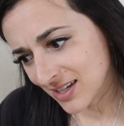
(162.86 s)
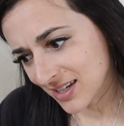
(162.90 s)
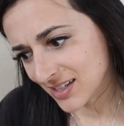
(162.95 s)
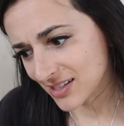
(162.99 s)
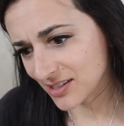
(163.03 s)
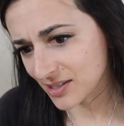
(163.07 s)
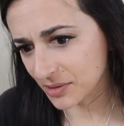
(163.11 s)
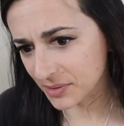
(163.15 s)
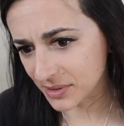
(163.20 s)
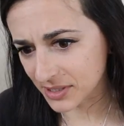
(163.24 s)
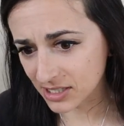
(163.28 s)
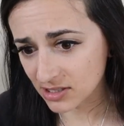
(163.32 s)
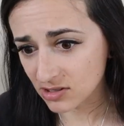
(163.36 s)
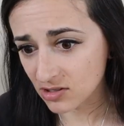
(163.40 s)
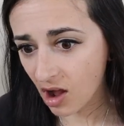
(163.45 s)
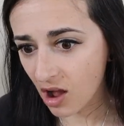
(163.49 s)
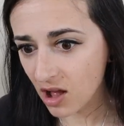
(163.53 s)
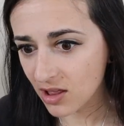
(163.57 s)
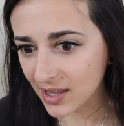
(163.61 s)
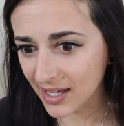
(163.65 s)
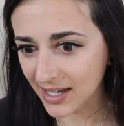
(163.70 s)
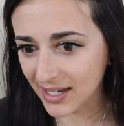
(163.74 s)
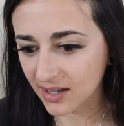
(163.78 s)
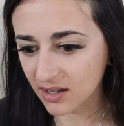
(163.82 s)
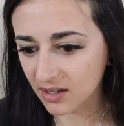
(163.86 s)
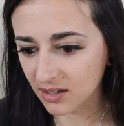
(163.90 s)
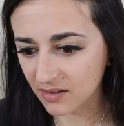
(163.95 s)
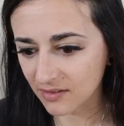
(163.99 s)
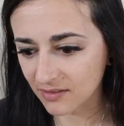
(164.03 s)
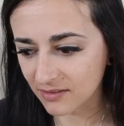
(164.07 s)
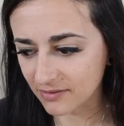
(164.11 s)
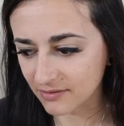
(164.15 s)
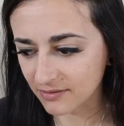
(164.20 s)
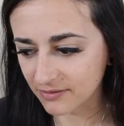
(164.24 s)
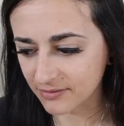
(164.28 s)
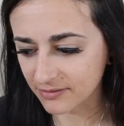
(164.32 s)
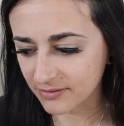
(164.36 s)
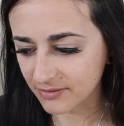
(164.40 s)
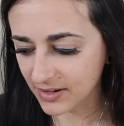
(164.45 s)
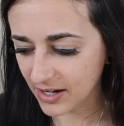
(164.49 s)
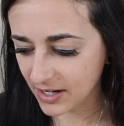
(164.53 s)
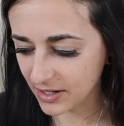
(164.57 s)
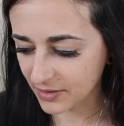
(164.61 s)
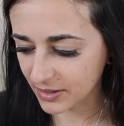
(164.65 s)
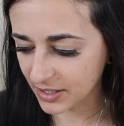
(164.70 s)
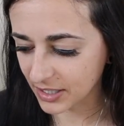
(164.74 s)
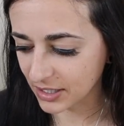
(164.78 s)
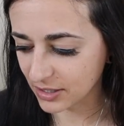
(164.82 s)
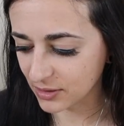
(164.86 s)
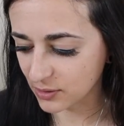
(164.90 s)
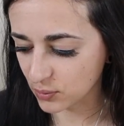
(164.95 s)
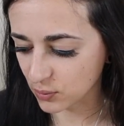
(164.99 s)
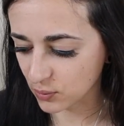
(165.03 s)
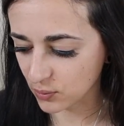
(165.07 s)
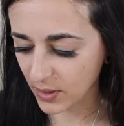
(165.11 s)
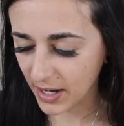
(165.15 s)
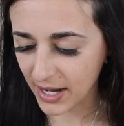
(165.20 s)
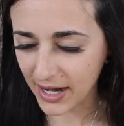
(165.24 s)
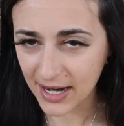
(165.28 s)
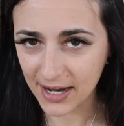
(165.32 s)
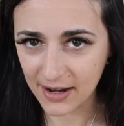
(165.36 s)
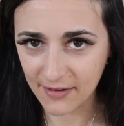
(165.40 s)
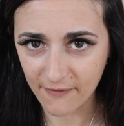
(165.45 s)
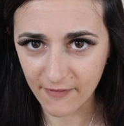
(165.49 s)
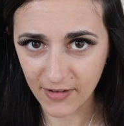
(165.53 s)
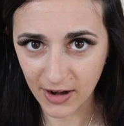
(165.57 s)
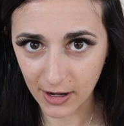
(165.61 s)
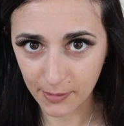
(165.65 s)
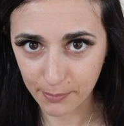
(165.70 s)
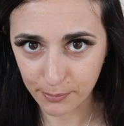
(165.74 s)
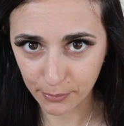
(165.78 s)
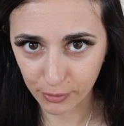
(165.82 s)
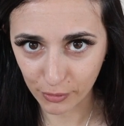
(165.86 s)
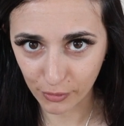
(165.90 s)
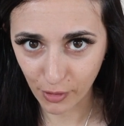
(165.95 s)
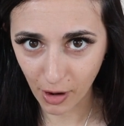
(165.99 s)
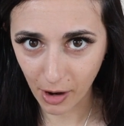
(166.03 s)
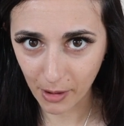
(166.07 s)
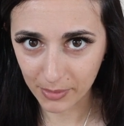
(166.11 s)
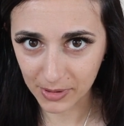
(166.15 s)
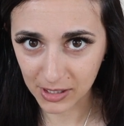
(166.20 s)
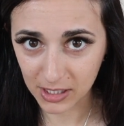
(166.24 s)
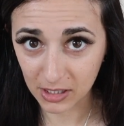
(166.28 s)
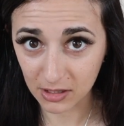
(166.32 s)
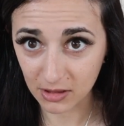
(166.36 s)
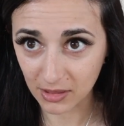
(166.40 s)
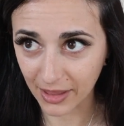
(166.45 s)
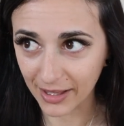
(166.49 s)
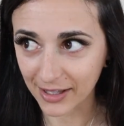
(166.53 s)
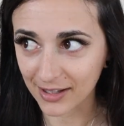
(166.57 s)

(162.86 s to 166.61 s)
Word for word: So it's not like very great and very prominent,